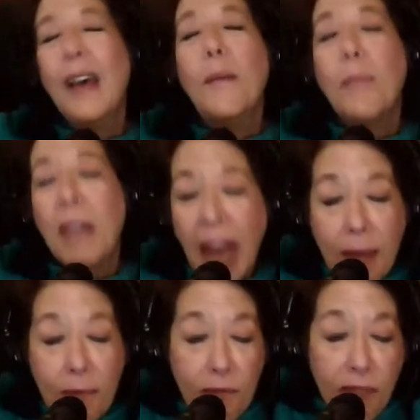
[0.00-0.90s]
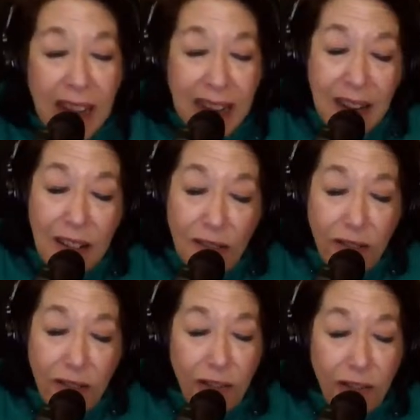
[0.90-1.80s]
And I'm frightened
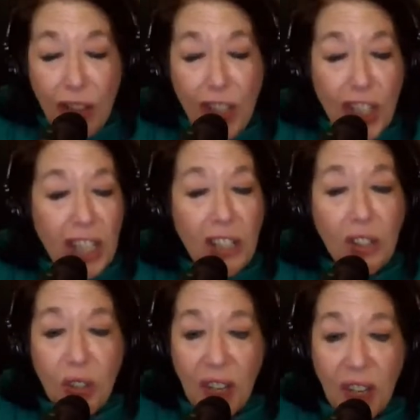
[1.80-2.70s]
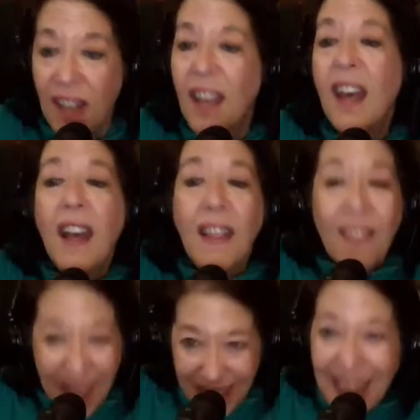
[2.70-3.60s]
for your children,
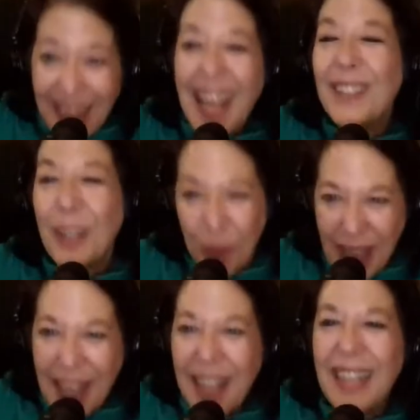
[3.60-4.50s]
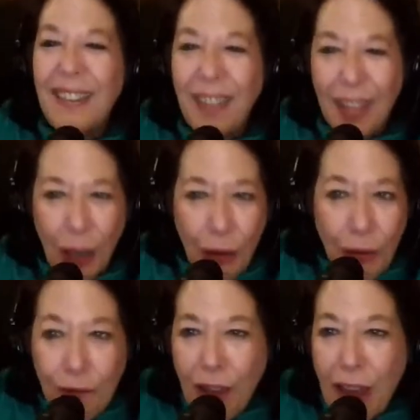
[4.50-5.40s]
that the lives that we are living are in
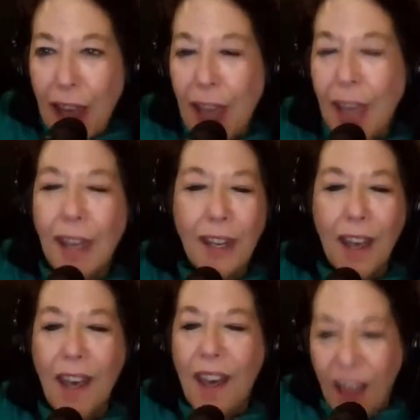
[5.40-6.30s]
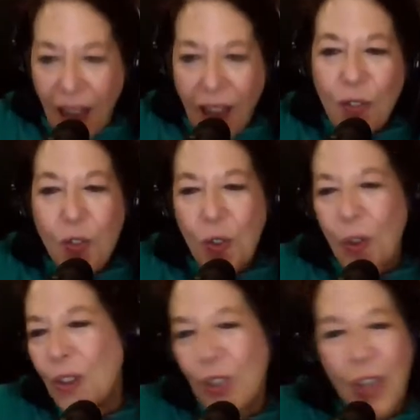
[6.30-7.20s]
vain, and the
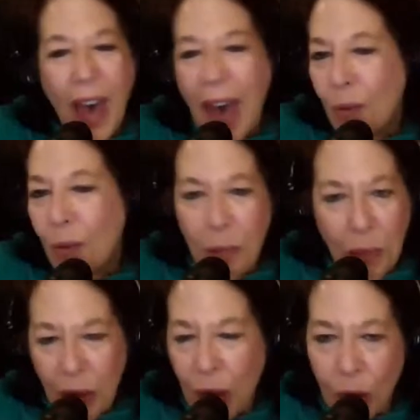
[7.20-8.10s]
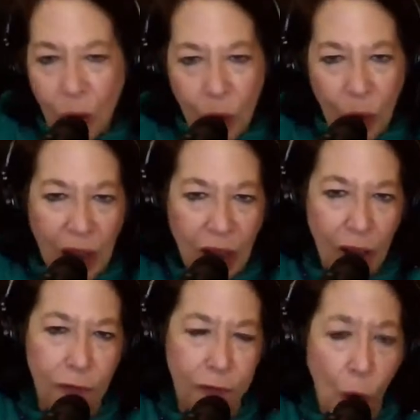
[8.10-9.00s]
sunshine we've been waiting
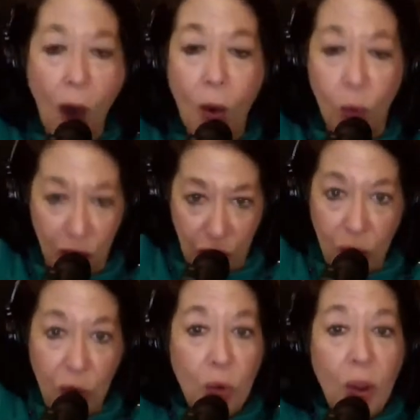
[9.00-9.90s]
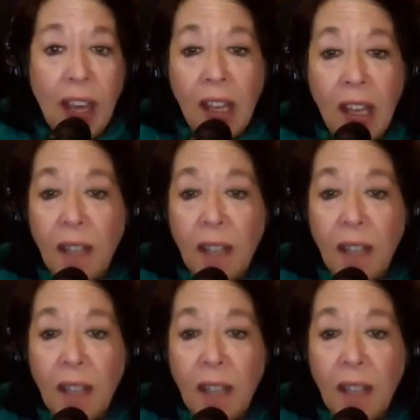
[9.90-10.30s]
for will turn to rain.